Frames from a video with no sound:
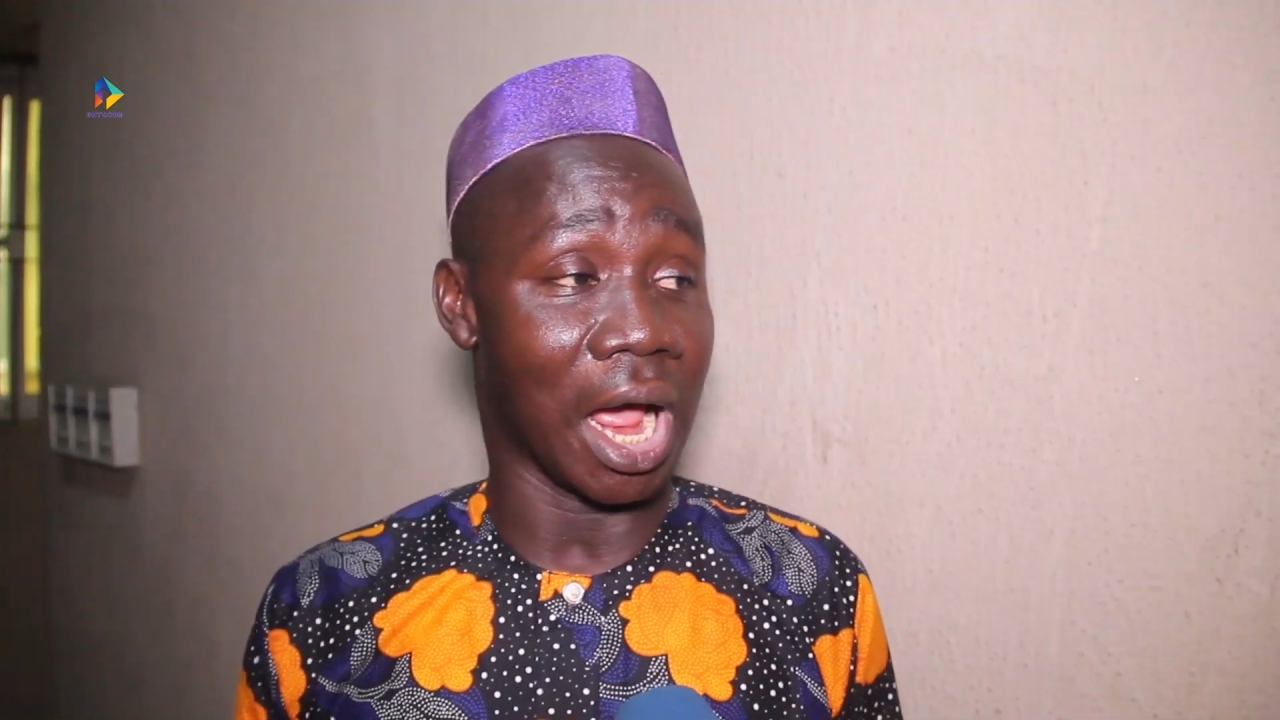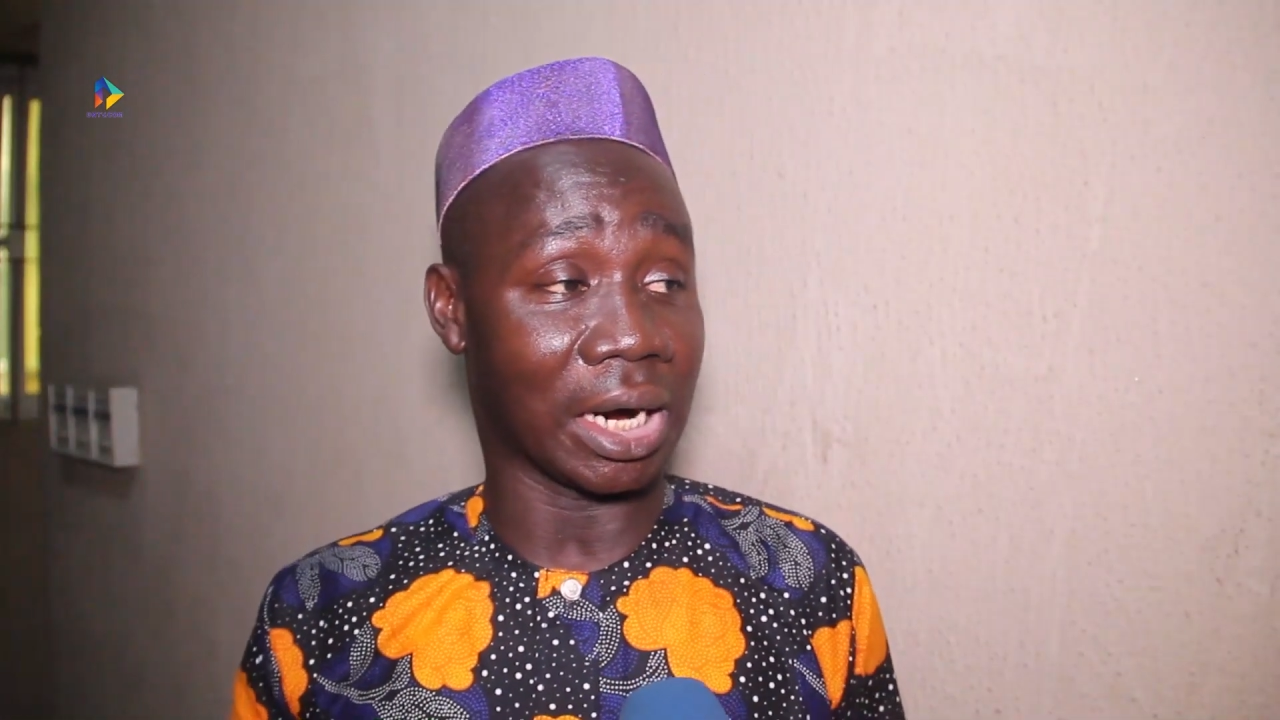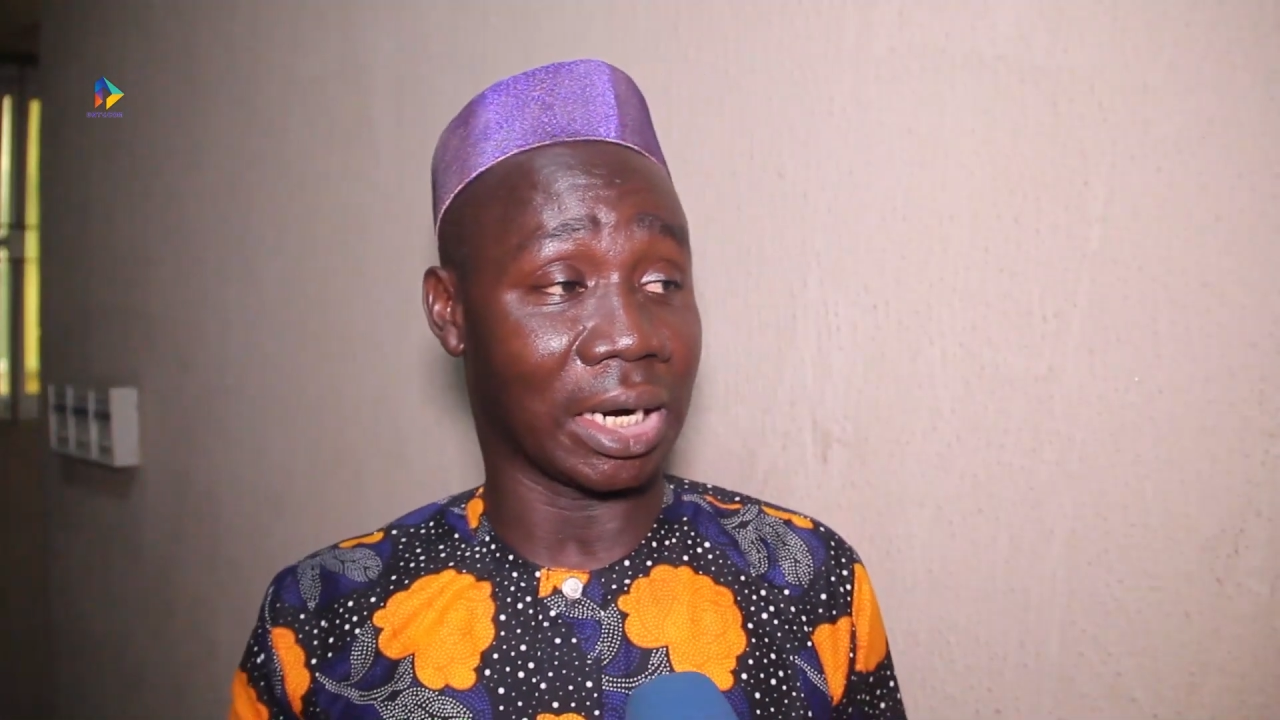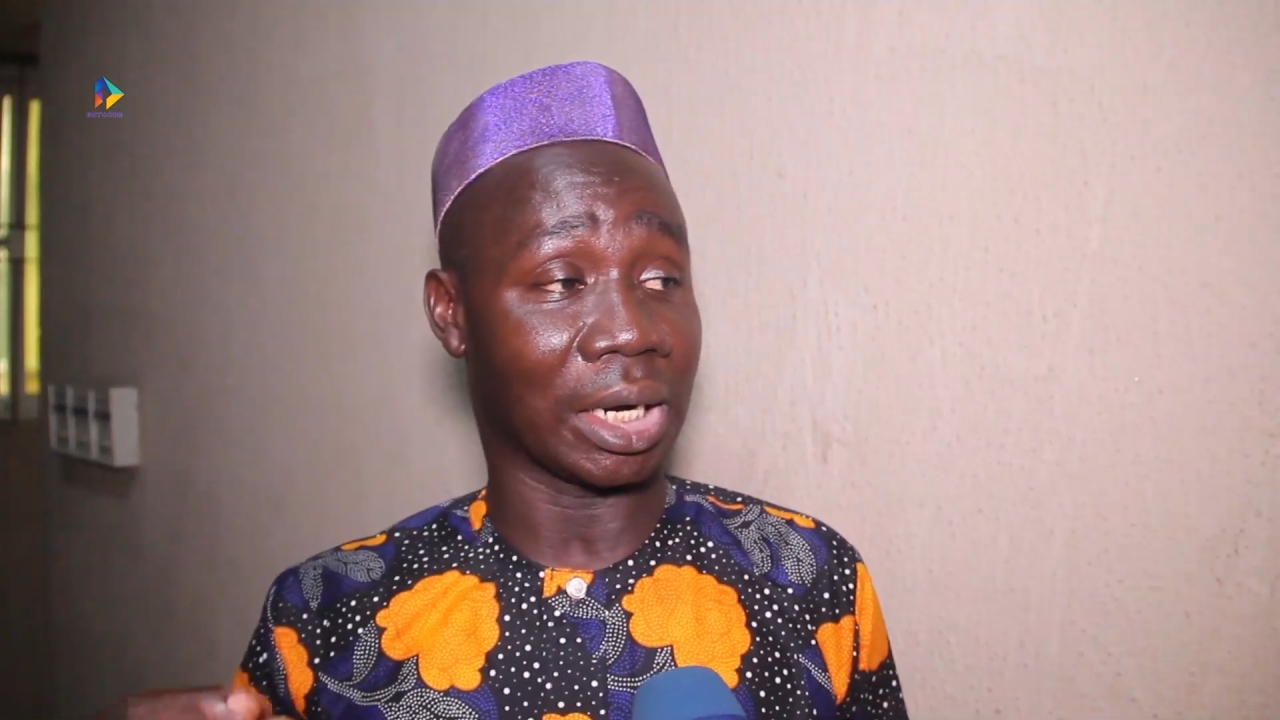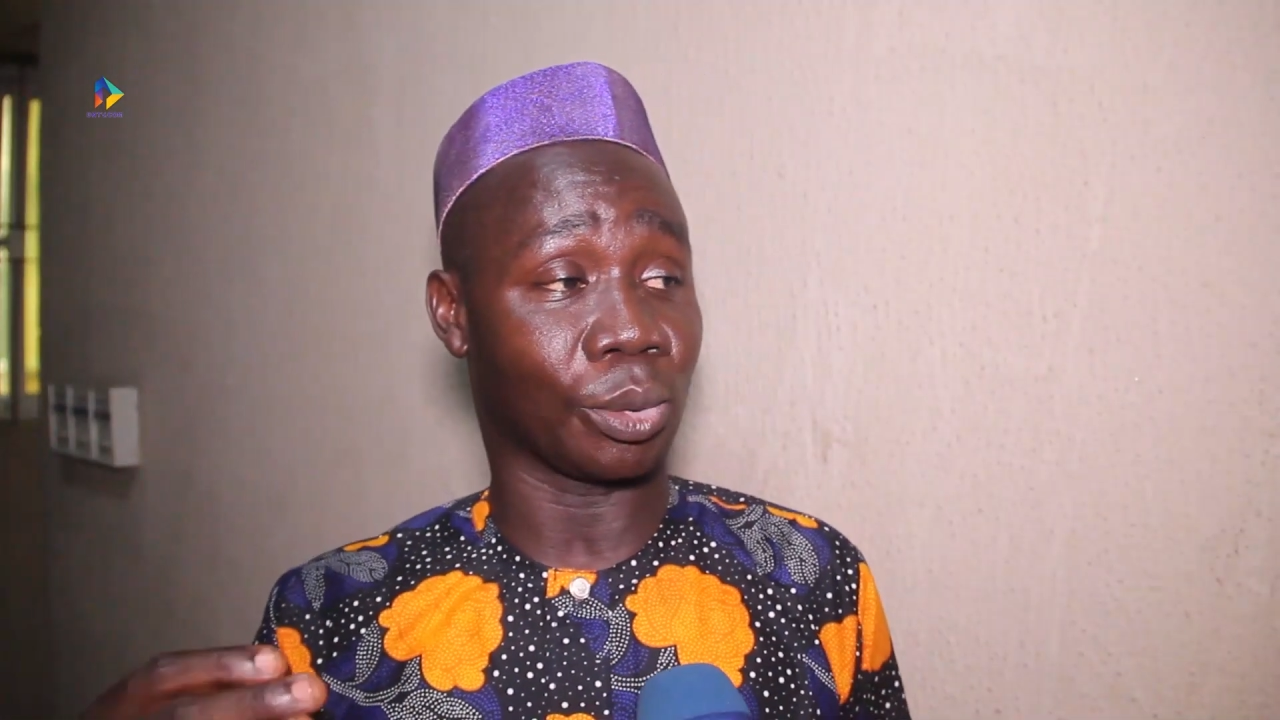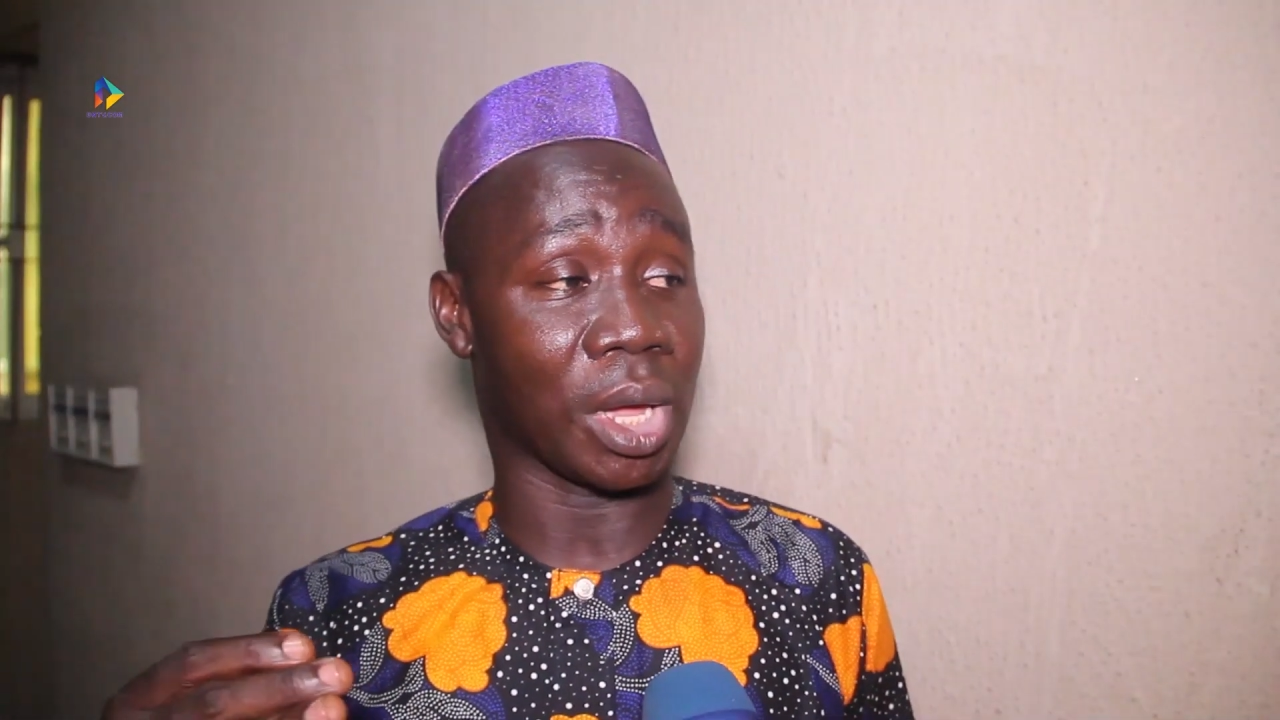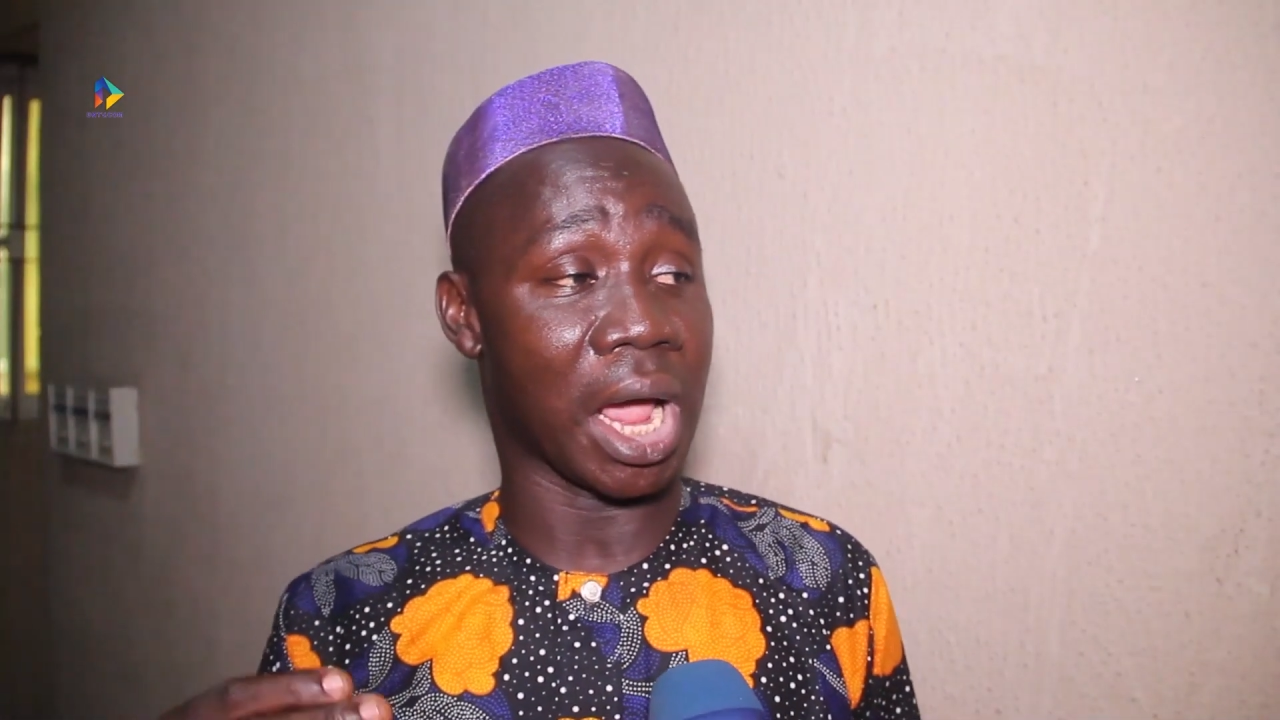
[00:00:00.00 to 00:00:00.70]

and uh, we